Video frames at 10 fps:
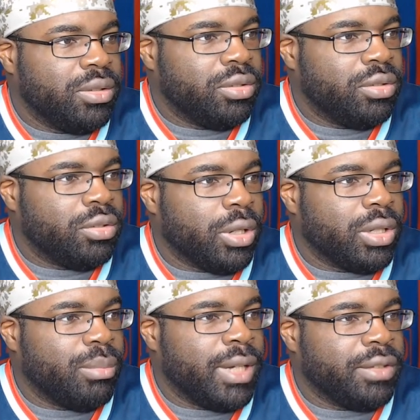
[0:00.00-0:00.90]
talking
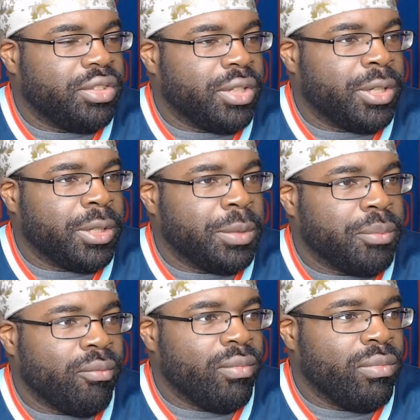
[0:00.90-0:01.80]
about
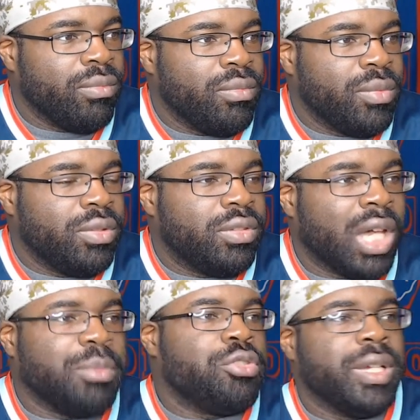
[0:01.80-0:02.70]

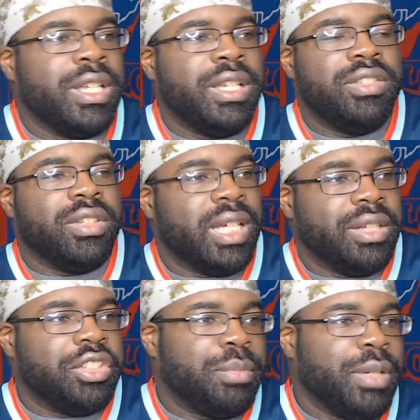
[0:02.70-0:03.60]
top trades and
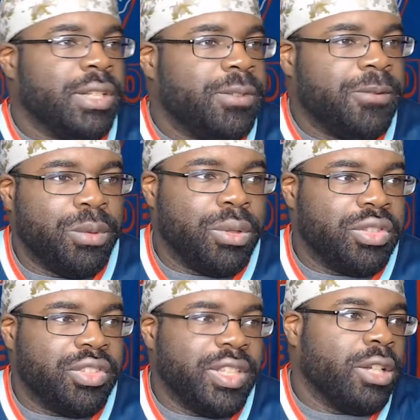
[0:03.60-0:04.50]
landing spots for
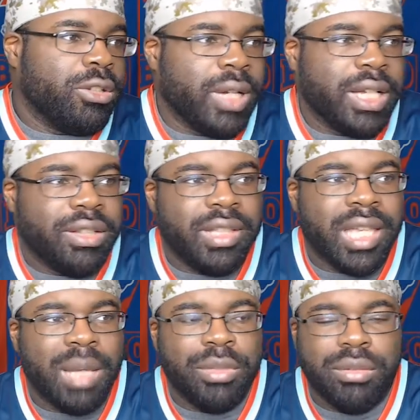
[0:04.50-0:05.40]
Seattle Kraken
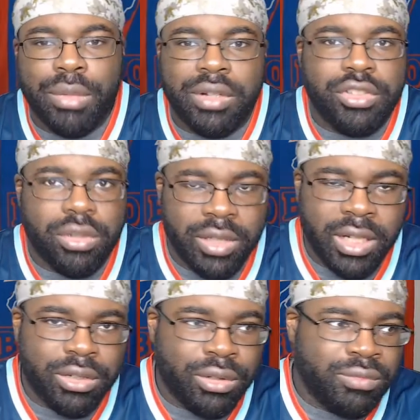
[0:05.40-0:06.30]
captain Mark Giordano.